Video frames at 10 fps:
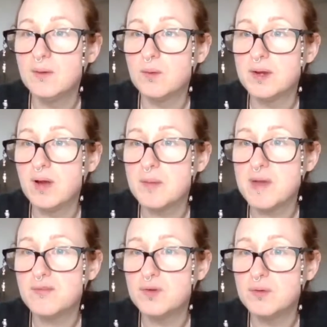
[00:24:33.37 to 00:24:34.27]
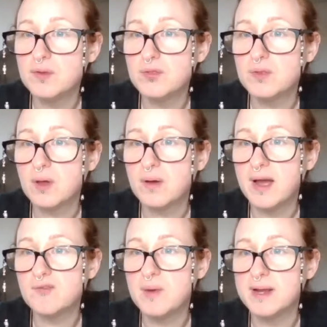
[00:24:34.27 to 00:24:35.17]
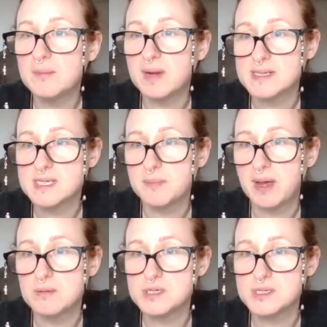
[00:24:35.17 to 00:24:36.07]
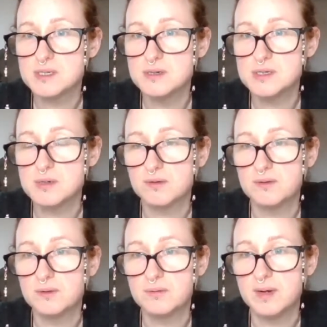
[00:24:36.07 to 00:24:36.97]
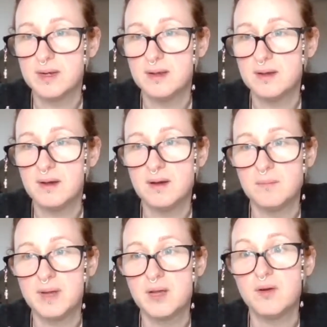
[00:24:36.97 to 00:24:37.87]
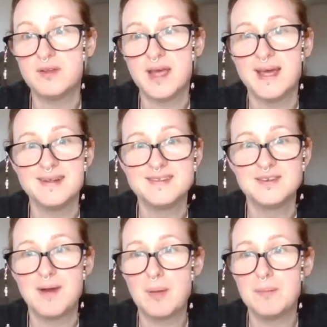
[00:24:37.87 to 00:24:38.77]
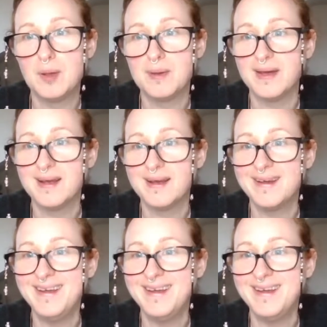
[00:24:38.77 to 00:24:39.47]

What a nightmare. Feel you though. I have mine in plastic pouches hooked onto a ring. Oh my god, yeah, Instagram me a pic.